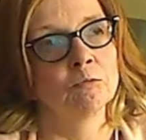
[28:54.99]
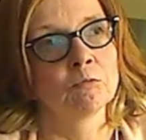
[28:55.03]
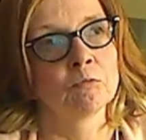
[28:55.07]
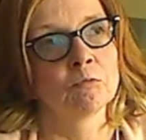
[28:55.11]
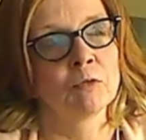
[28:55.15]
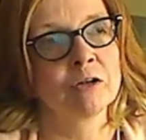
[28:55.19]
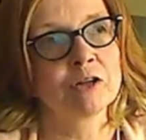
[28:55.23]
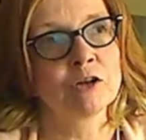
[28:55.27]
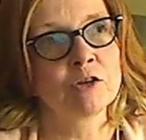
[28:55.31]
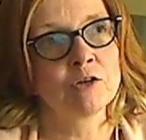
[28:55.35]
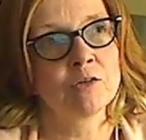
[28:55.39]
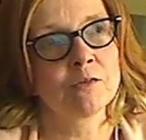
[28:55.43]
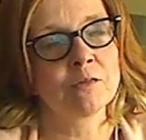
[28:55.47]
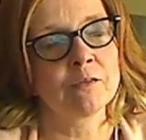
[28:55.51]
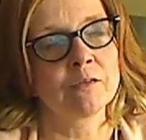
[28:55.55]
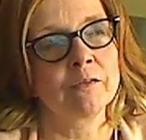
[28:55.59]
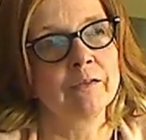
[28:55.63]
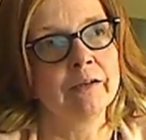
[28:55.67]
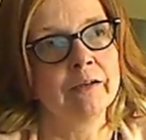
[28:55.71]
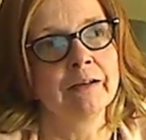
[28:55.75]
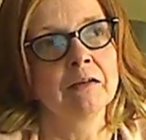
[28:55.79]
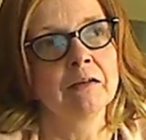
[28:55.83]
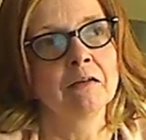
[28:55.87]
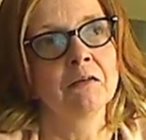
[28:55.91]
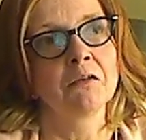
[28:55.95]
which is a
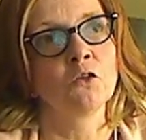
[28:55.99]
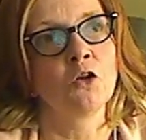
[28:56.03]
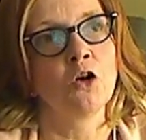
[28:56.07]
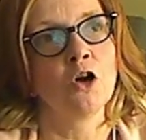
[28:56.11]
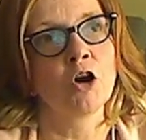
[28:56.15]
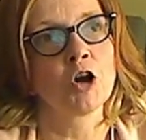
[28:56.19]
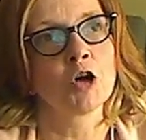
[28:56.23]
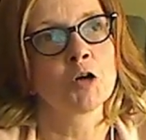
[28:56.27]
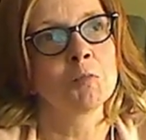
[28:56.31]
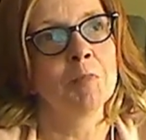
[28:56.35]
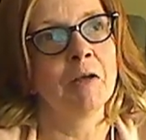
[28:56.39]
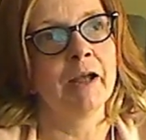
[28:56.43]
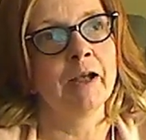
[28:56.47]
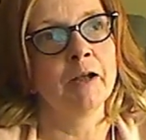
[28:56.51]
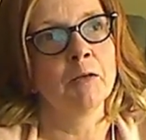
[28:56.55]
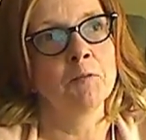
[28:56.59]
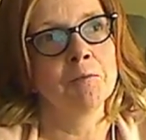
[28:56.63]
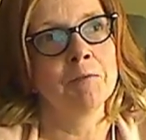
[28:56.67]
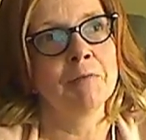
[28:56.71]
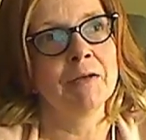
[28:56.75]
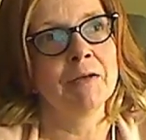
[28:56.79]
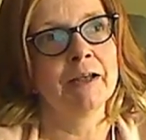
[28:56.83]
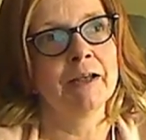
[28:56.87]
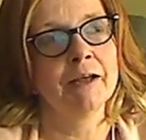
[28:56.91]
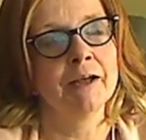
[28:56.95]
little alarming
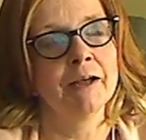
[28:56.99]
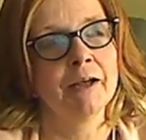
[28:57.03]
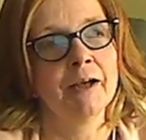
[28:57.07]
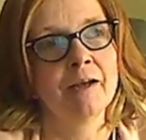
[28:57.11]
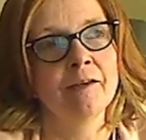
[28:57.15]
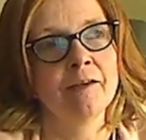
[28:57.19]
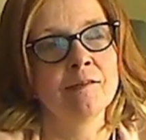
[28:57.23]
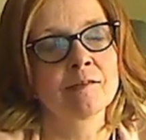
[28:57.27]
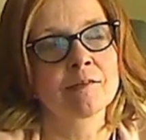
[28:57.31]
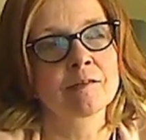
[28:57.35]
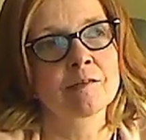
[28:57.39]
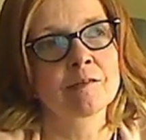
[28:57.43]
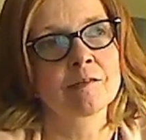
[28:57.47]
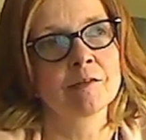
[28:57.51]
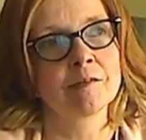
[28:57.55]
because